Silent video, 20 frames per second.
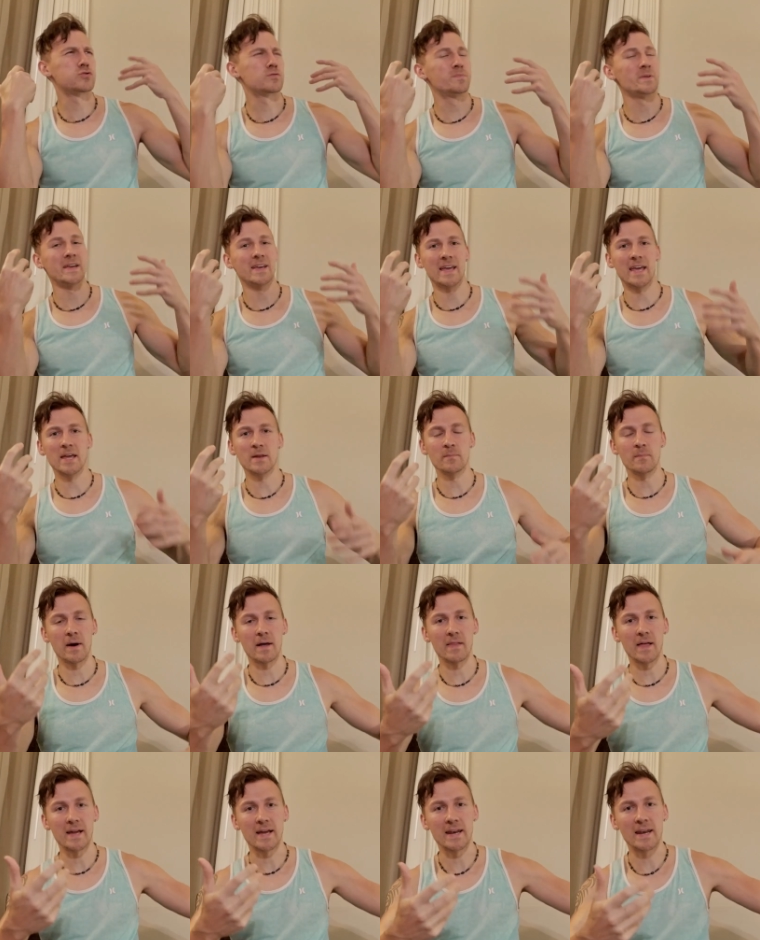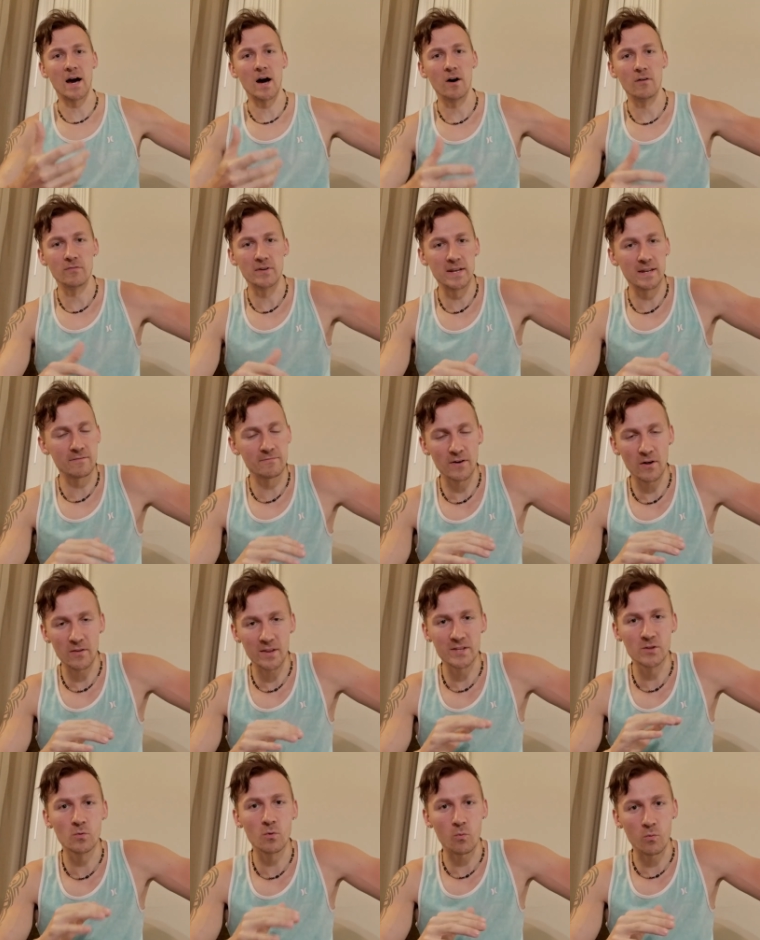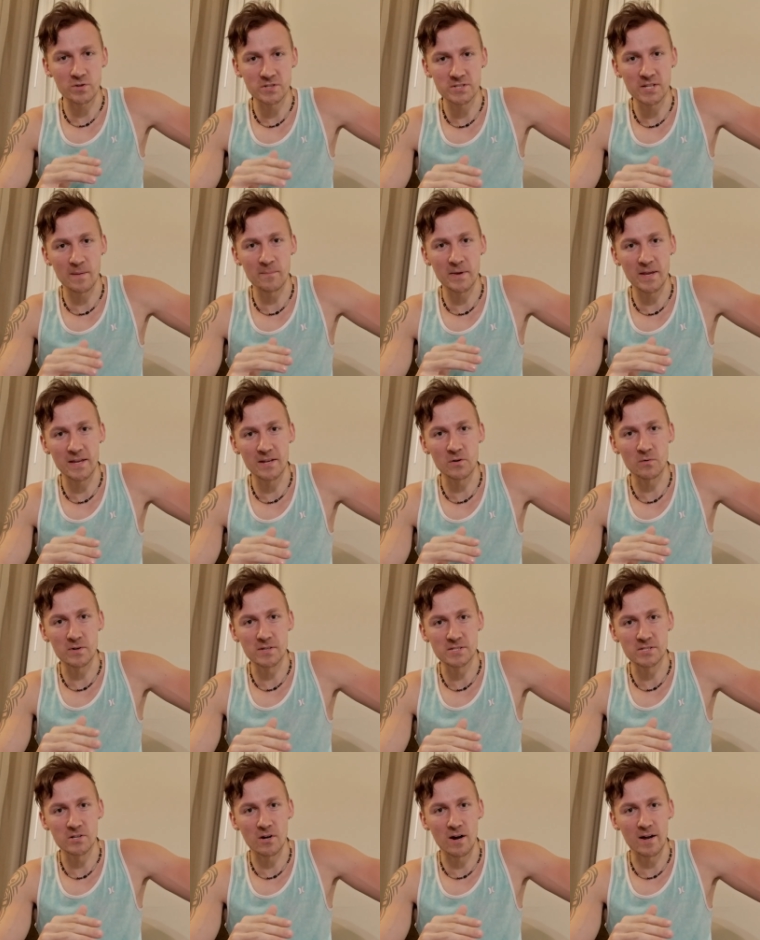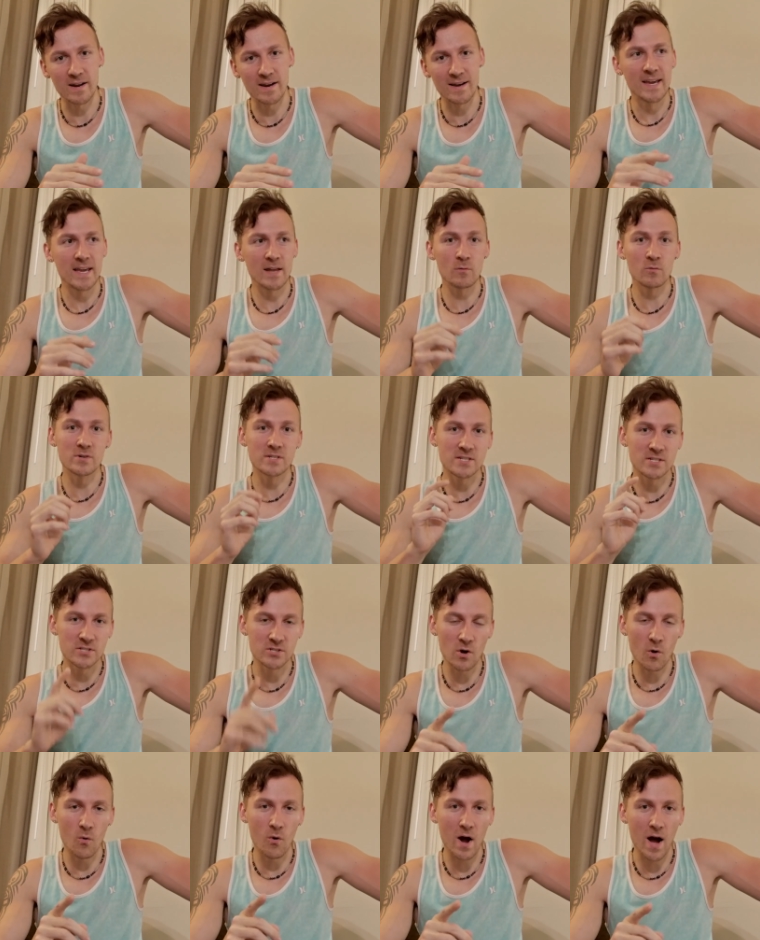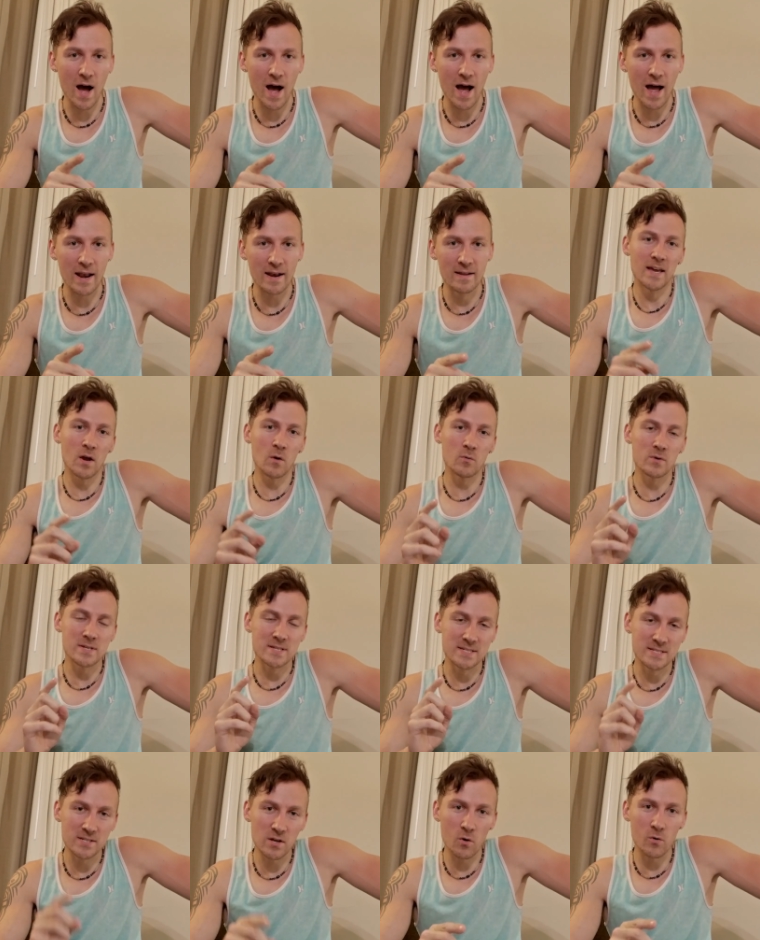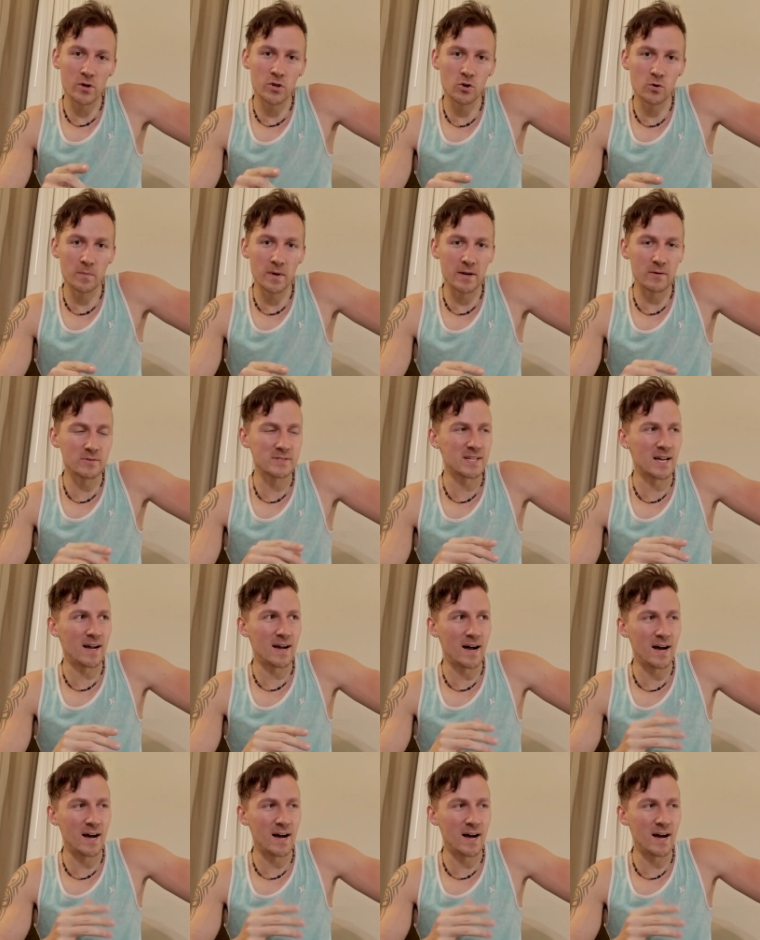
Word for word: being hit by like an oven. It felt like you were stepping into a sauna. It was so hot. It was so humid. It was a